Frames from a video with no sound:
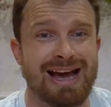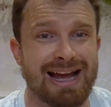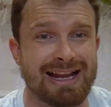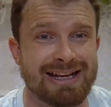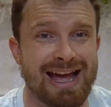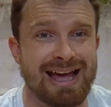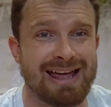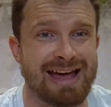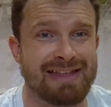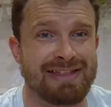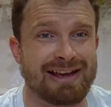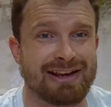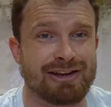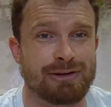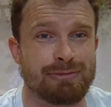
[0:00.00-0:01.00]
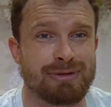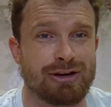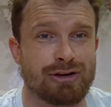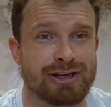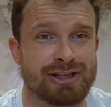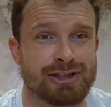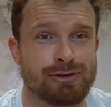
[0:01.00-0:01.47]
and they're going to be
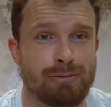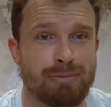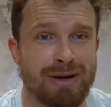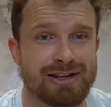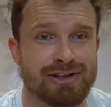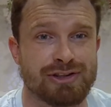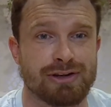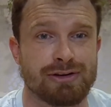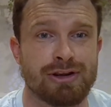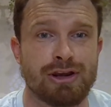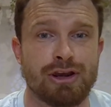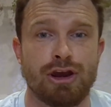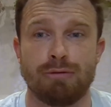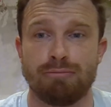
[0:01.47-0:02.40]
looking to replace you.